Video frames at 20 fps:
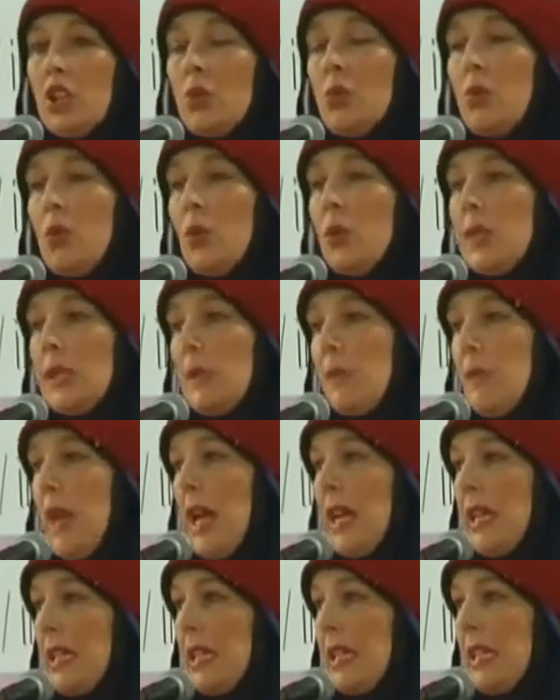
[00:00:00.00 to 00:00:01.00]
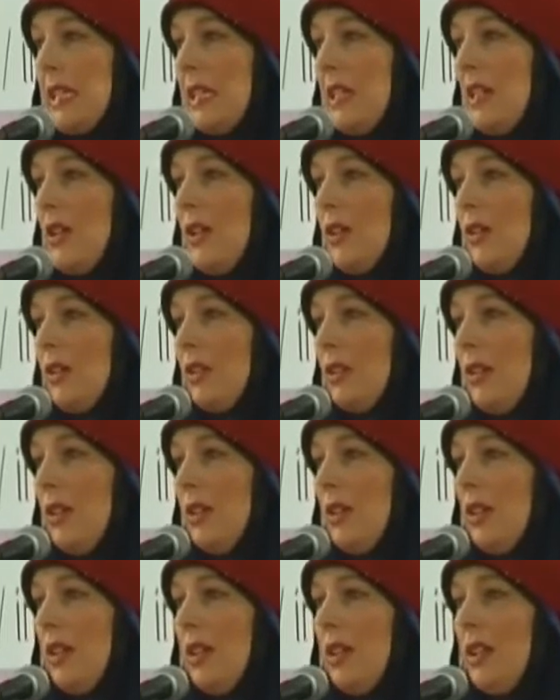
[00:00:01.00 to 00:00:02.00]
towards Pakistan,
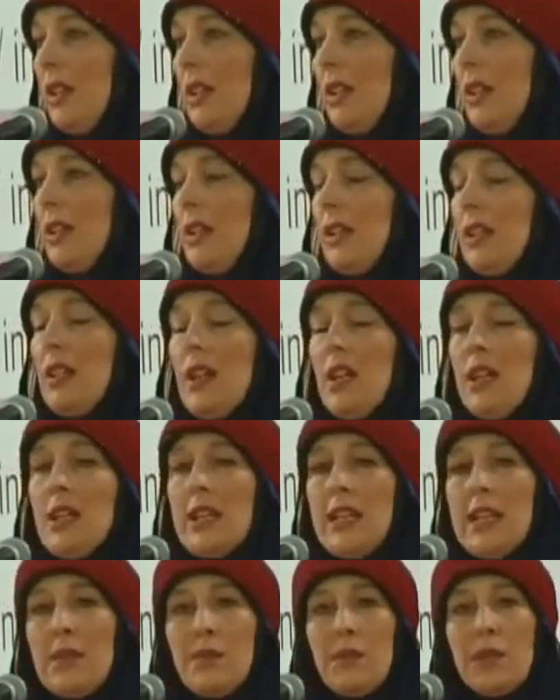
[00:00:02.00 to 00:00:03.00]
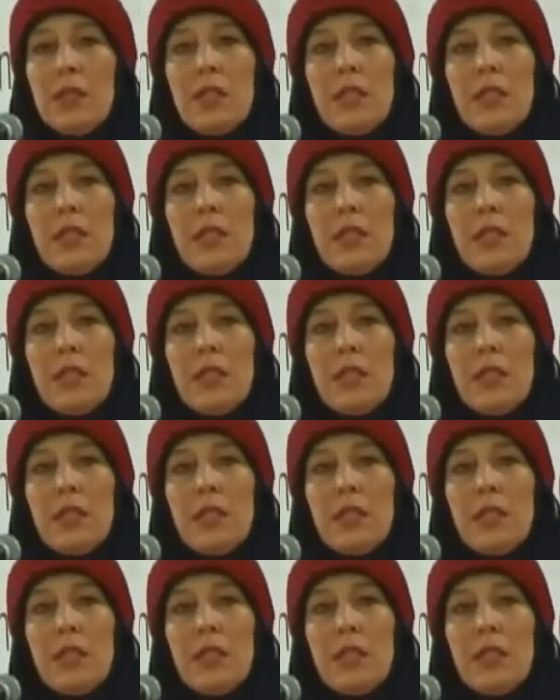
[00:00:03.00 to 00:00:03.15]
unable